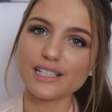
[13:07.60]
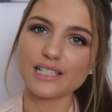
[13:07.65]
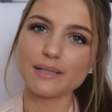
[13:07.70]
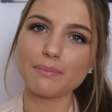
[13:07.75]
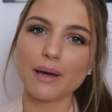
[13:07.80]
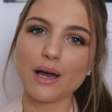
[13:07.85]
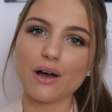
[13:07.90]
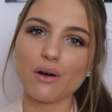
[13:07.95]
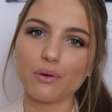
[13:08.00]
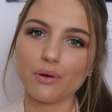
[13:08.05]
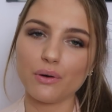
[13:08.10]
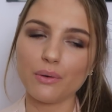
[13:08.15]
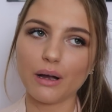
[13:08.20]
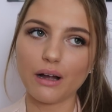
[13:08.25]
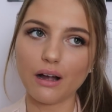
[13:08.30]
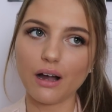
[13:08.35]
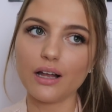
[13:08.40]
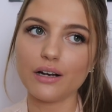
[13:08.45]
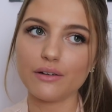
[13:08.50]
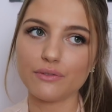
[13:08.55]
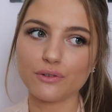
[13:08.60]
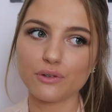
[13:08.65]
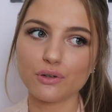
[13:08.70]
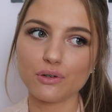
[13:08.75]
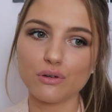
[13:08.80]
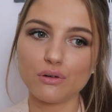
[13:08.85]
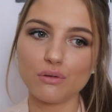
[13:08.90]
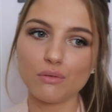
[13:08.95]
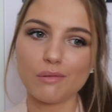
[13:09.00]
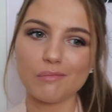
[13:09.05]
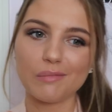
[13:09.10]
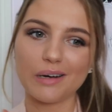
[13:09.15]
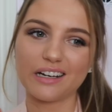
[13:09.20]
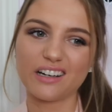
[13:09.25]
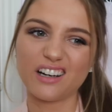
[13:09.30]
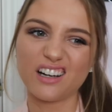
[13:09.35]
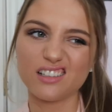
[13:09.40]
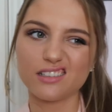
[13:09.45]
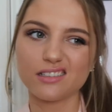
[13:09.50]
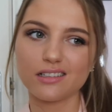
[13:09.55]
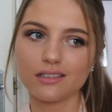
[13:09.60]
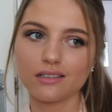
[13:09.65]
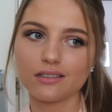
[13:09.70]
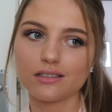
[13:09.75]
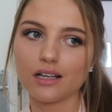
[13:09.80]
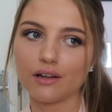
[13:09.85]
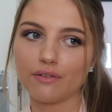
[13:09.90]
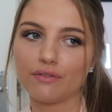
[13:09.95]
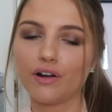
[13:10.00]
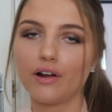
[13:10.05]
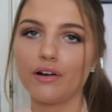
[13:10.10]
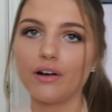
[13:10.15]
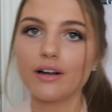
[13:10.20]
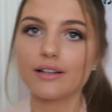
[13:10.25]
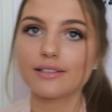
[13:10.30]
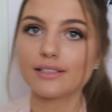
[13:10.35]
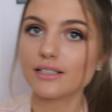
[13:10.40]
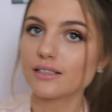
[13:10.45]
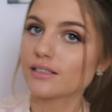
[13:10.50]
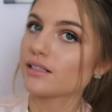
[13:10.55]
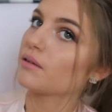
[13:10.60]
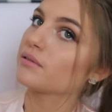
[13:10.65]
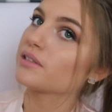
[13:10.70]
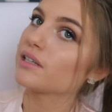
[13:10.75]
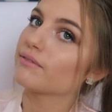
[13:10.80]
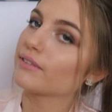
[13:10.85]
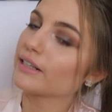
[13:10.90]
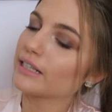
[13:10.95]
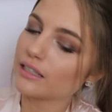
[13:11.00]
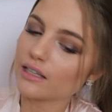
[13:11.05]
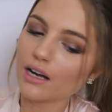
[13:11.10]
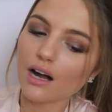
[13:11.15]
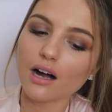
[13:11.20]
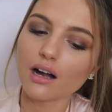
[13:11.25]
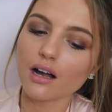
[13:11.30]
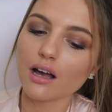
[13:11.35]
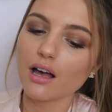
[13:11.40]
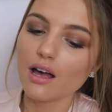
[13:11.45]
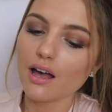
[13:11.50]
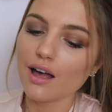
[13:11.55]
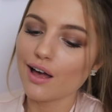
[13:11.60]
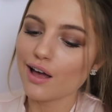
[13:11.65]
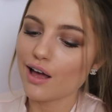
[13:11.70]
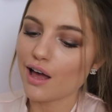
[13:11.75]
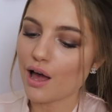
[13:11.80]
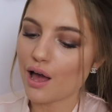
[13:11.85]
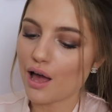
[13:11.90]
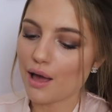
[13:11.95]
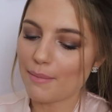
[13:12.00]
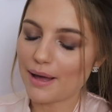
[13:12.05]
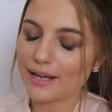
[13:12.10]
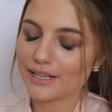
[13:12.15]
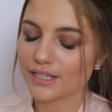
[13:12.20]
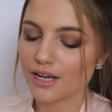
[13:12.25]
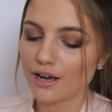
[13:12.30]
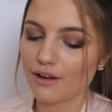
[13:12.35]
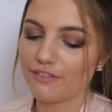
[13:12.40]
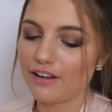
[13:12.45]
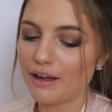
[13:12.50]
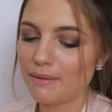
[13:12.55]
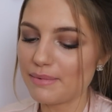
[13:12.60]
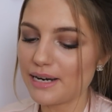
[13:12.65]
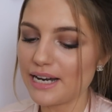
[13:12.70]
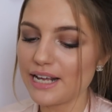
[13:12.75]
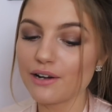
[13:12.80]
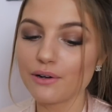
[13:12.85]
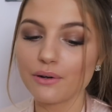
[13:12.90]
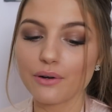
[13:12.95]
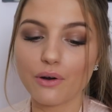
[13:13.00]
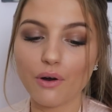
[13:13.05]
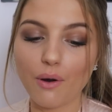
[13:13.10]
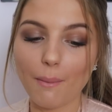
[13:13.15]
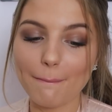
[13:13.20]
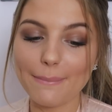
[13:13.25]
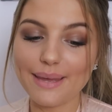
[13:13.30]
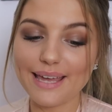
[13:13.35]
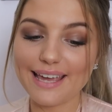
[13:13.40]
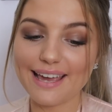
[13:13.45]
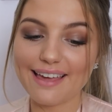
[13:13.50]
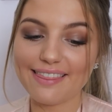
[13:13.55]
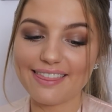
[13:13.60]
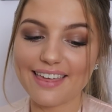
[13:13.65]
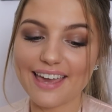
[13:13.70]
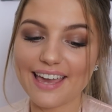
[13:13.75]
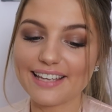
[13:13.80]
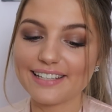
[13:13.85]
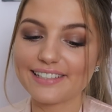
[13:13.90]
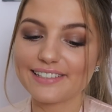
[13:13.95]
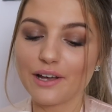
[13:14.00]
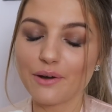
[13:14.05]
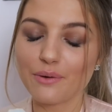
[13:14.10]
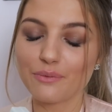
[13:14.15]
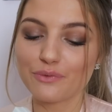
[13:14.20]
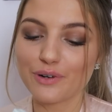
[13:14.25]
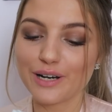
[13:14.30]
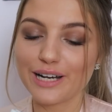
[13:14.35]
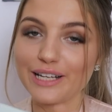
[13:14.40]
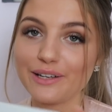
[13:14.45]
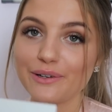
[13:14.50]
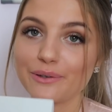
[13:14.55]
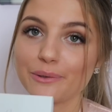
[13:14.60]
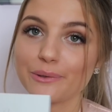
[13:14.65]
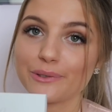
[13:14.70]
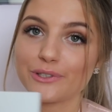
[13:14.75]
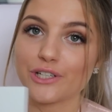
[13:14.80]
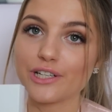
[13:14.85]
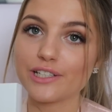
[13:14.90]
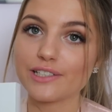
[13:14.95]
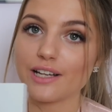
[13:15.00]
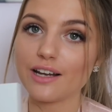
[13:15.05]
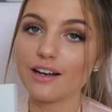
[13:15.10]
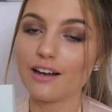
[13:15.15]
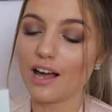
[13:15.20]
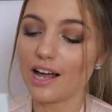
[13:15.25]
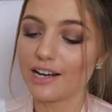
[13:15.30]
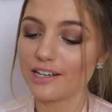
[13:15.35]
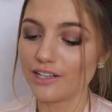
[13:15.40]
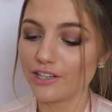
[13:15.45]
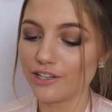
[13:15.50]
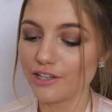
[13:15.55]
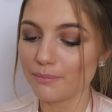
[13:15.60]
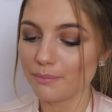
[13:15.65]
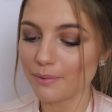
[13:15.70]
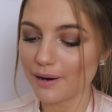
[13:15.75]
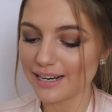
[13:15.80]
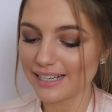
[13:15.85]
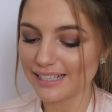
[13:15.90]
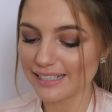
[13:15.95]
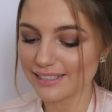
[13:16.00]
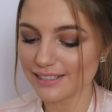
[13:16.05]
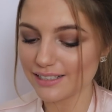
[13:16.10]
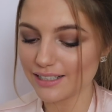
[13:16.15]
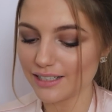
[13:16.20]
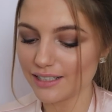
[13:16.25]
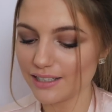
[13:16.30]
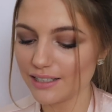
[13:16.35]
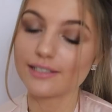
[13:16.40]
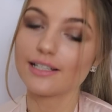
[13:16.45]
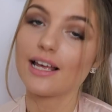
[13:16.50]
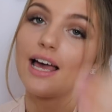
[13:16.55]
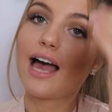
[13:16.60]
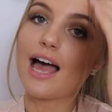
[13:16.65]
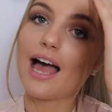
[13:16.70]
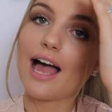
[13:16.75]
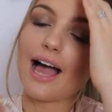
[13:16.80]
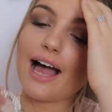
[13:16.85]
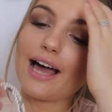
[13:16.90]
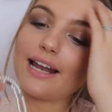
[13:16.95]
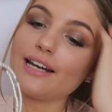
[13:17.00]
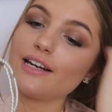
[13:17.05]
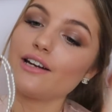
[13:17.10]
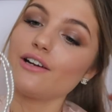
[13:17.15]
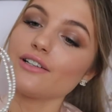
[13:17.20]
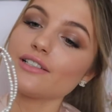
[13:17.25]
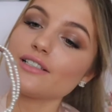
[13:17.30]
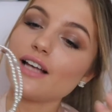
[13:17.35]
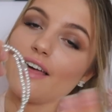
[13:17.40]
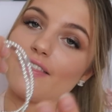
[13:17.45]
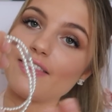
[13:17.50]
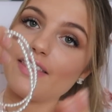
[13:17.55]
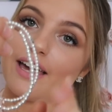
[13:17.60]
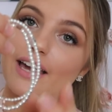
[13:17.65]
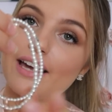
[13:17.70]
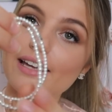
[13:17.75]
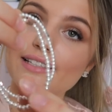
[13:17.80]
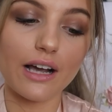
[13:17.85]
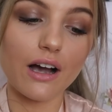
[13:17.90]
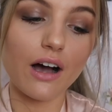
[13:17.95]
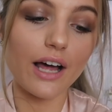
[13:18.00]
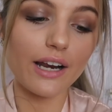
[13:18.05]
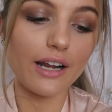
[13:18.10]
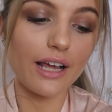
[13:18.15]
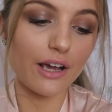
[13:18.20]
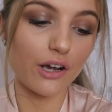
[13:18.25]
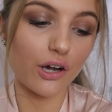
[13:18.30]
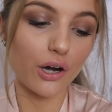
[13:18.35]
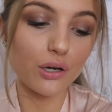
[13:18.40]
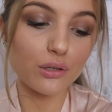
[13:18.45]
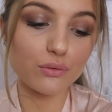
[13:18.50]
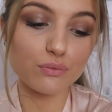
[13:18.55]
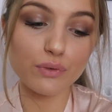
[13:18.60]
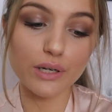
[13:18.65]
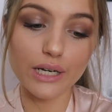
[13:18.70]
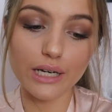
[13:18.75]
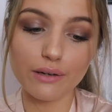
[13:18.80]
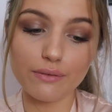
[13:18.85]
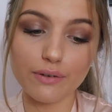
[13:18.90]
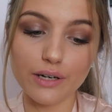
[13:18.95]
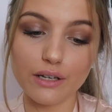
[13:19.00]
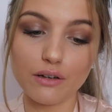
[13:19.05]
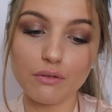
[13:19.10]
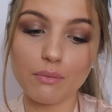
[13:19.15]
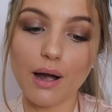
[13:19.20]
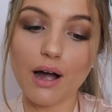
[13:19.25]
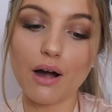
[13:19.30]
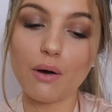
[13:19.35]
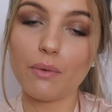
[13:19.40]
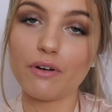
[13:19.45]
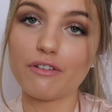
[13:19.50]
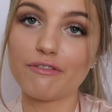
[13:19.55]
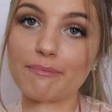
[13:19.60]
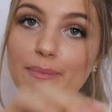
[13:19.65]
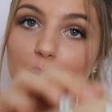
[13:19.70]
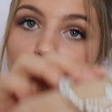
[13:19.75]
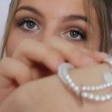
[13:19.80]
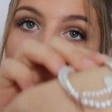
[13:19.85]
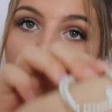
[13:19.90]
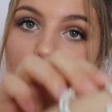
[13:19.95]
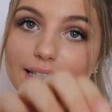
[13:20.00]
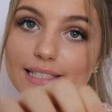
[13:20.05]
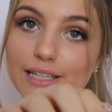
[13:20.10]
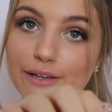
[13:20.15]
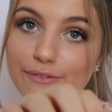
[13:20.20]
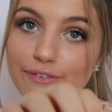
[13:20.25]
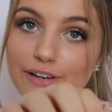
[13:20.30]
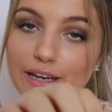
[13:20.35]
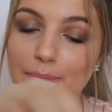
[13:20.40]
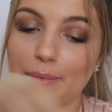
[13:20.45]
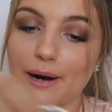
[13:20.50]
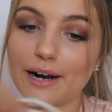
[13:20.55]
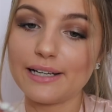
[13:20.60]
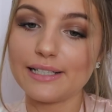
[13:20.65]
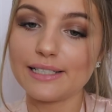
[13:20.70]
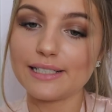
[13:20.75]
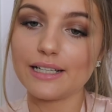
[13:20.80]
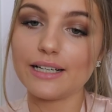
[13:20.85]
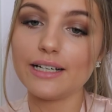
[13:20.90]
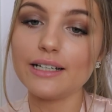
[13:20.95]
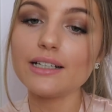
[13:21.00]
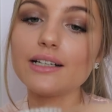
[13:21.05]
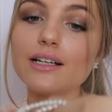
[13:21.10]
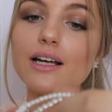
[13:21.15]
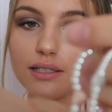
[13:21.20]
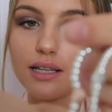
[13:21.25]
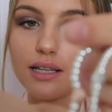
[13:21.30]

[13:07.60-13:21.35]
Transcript: Isabel, who I kind of call my cousin because I've known her since I was like really young, and her family got me this really gorgeous Lalalu bracelet, and it looks like this. It goes really, really well with my Tiffany bracelet,